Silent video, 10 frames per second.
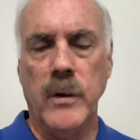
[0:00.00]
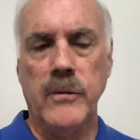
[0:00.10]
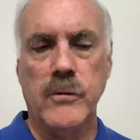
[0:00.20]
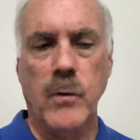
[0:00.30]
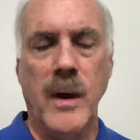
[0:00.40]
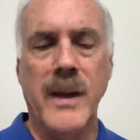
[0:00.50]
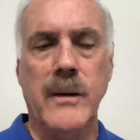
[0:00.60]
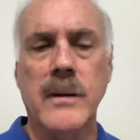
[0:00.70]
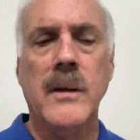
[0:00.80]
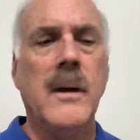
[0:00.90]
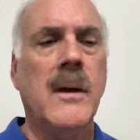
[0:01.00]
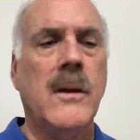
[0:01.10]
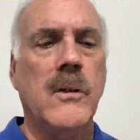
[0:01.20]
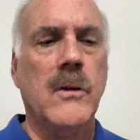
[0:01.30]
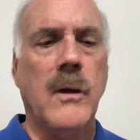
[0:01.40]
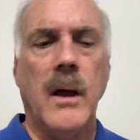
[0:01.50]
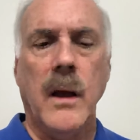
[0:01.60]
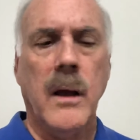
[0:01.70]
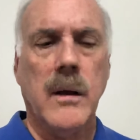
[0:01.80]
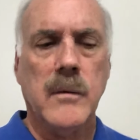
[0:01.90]
even try
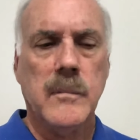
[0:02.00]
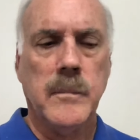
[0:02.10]
to